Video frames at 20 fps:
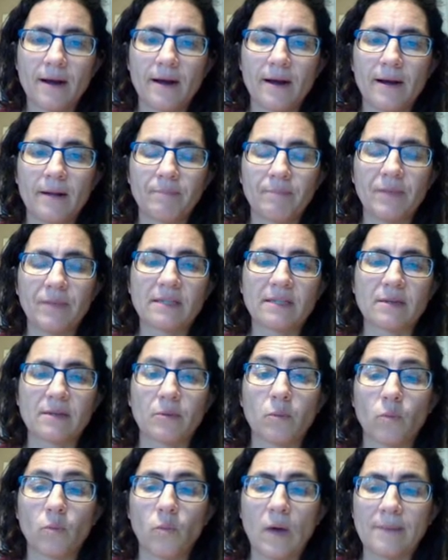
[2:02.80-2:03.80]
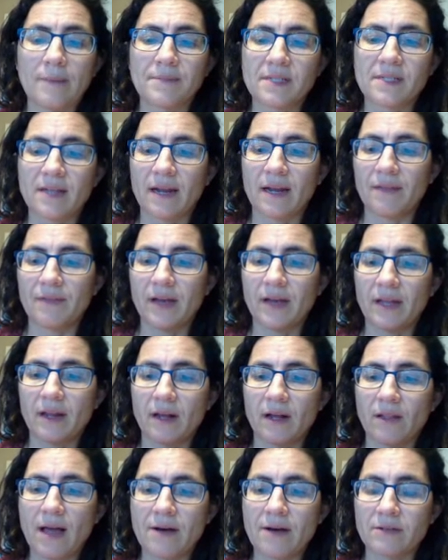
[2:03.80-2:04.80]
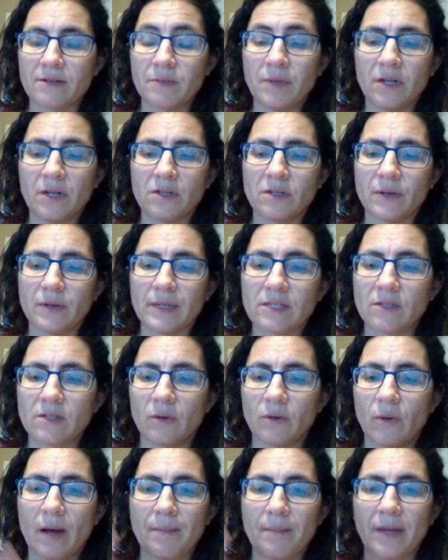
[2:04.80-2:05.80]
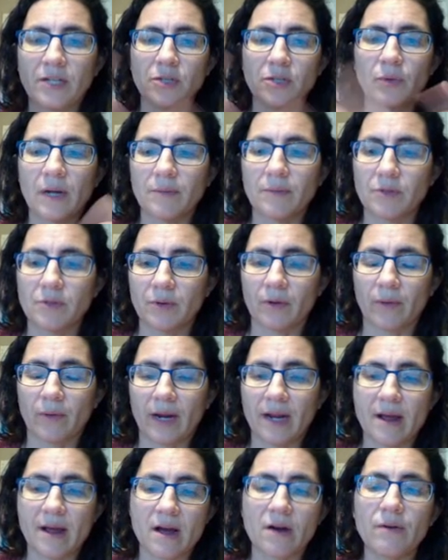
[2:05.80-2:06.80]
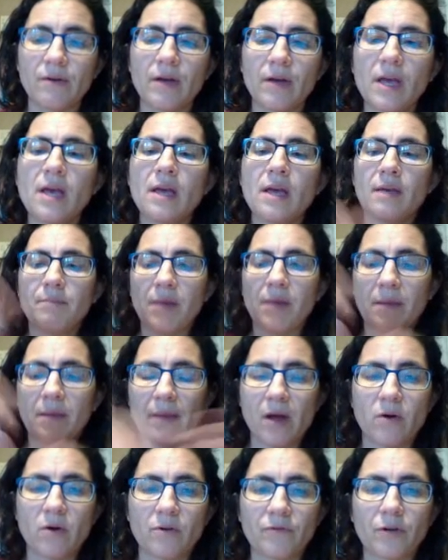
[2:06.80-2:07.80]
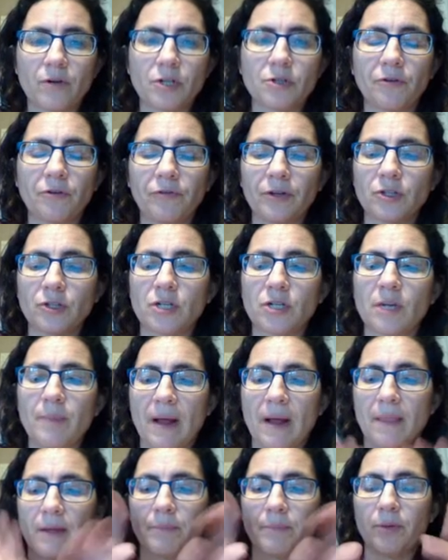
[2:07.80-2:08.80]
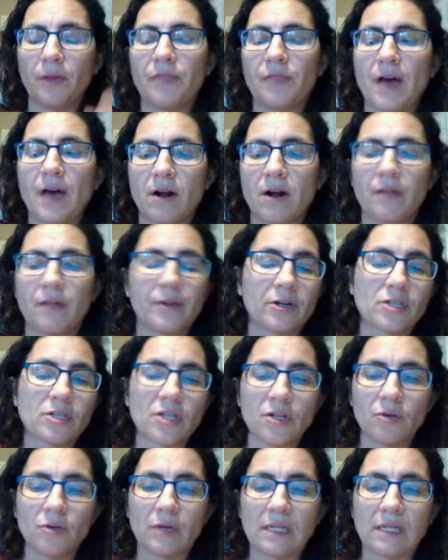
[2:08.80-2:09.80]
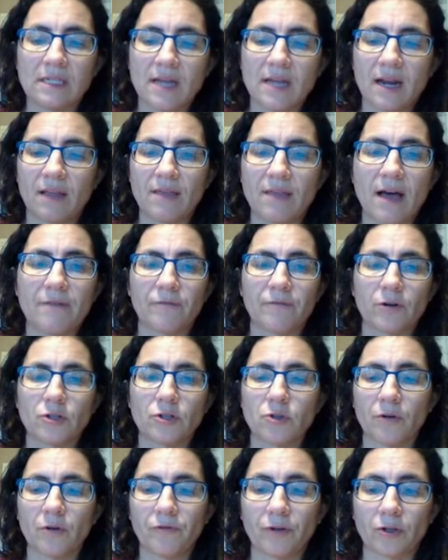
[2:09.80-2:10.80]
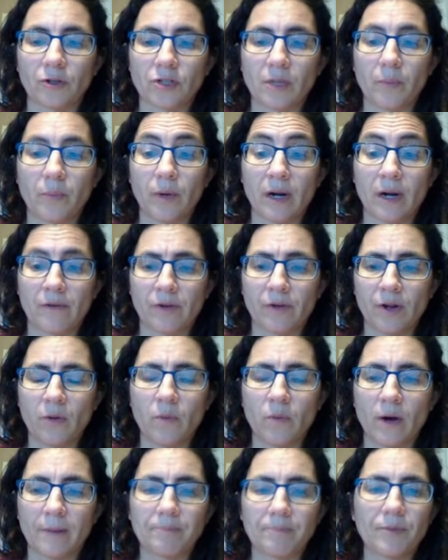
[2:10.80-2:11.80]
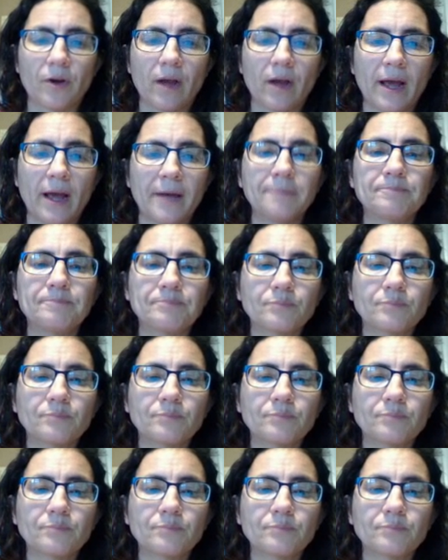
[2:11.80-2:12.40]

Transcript: a website that allows me to do it. So I might do what I'm doing right now, make my own virtual field trip, and then put that on there so you can take that virtual field trip whenever you want, okay?